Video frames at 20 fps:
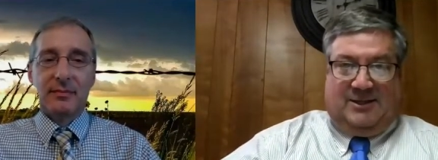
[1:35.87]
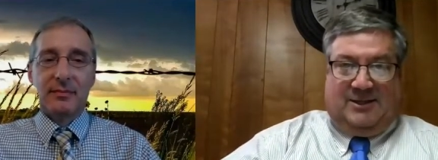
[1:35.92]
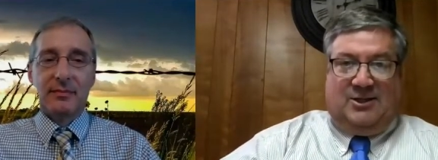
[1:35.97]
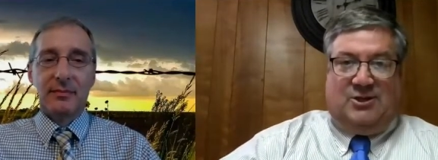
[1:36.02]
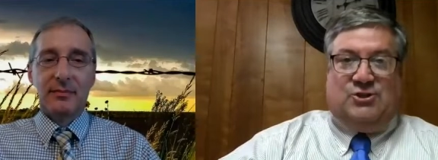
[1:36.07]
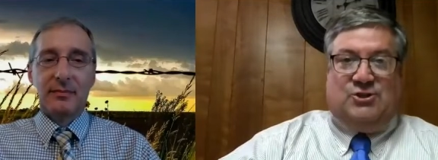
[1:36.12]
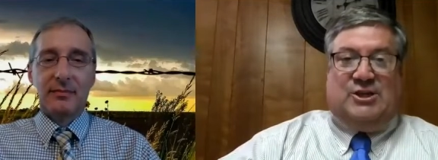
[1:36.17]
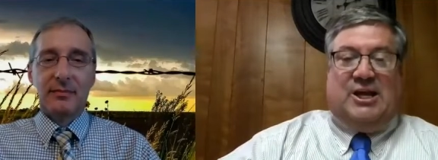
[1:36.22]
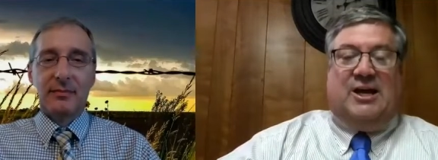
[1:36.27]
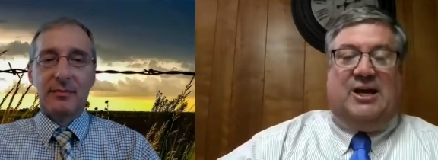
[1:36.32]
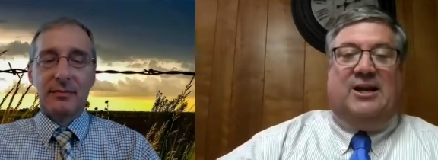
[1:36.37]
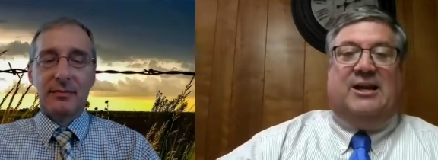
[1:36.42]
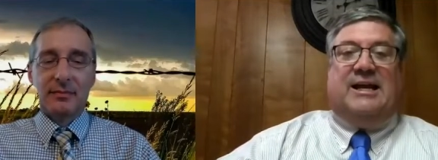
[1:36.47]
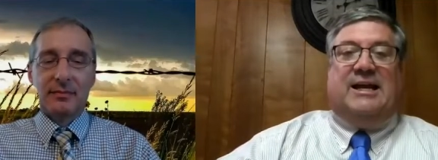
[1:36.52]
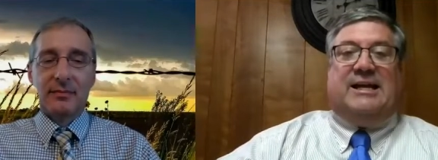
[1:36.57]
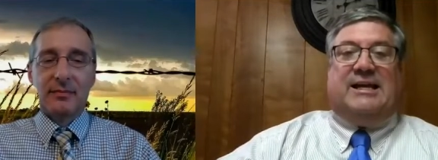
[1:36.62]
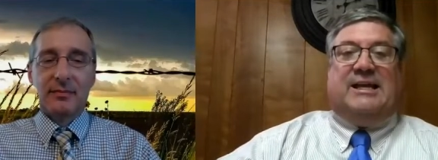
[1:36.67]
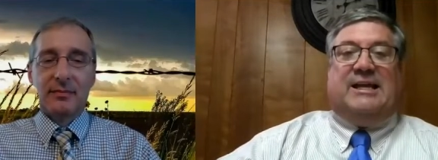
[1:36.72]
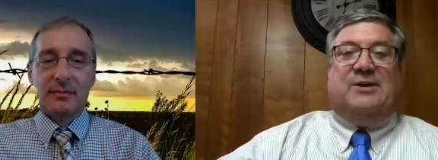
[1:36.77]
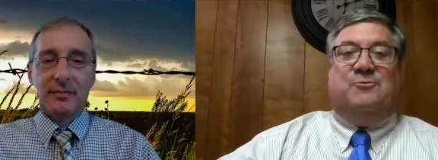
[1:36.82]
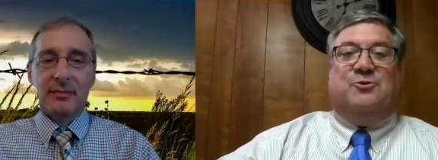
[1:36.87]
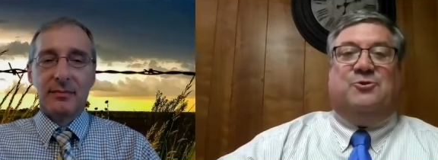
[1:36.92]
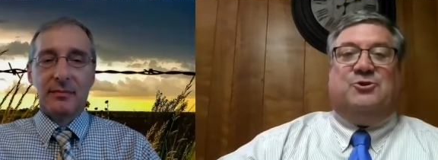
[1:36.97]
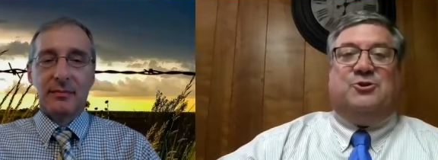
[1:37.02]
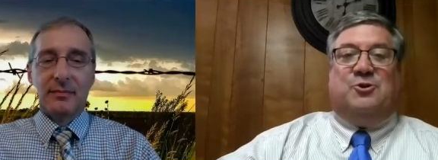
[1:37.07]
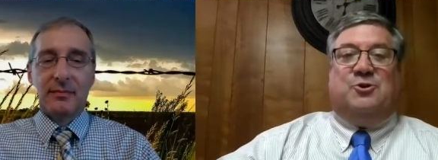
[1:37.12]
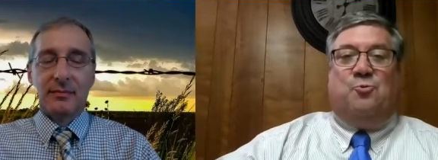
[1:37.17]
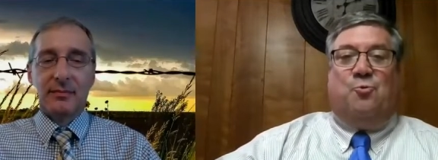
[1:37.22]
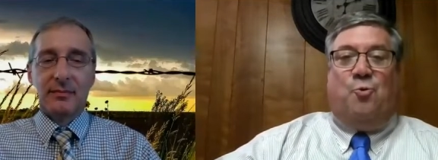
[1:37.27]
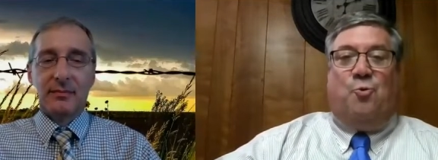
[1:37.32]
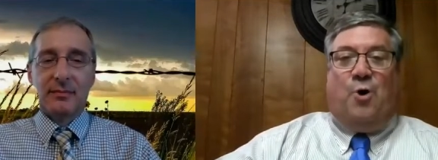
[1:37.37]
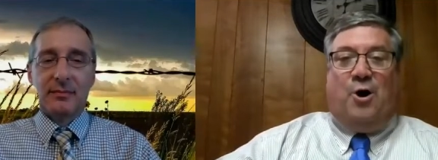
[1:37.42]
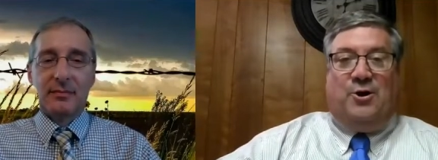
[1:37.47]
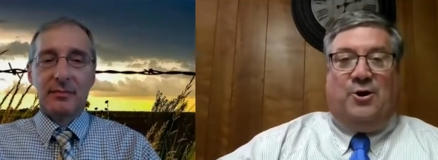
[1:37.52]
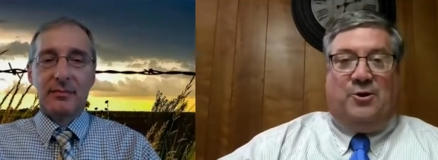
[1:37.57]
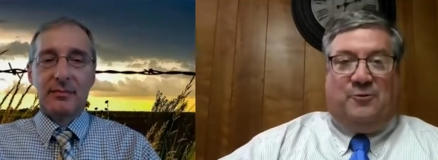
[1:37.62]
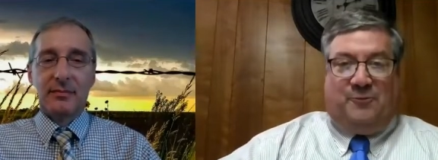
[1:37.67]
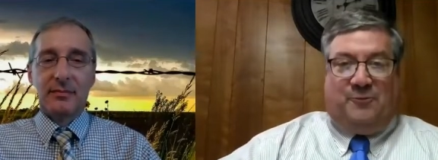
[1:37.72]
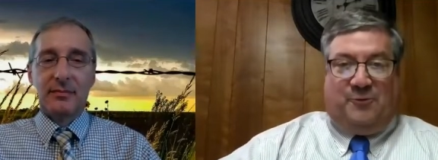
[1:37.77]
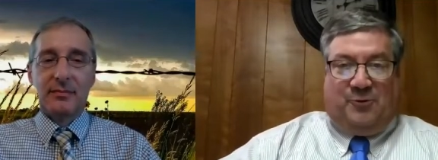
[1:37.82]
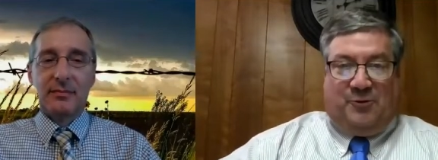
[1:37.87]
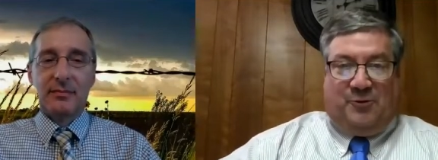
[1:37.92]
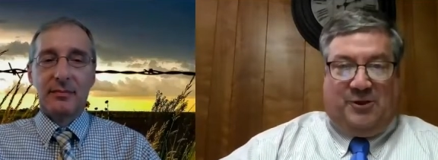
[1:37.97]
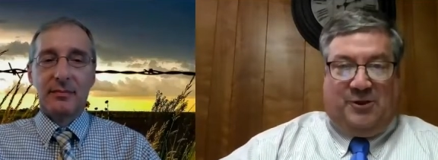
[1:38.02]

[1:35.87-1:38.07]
Speaker 1: Sounded like it was a wonderful